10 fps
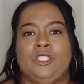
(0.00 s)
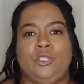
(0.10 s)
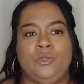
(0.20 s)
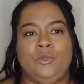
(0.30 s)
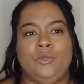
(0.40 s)

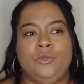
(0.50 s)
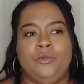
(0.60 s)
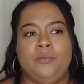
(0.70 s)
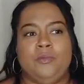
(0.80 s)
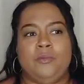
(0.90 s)
to
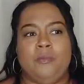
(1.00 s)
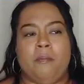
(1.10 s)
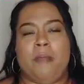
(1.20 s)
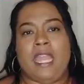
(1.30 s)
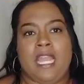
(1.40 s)

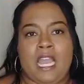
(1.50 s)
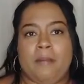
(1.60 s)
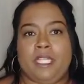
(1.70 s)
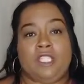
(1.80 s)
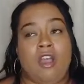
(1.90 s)
make up
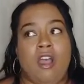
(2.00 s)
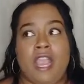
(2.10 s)
and talk."